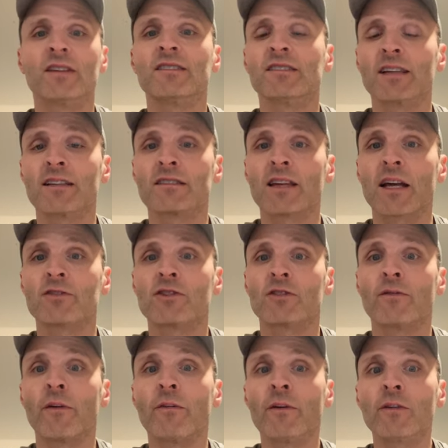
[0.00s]
six catches
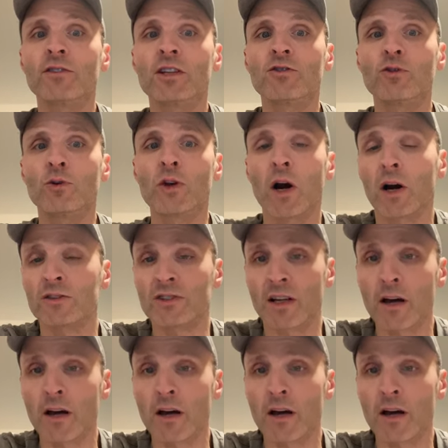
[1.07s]
for 52 yards,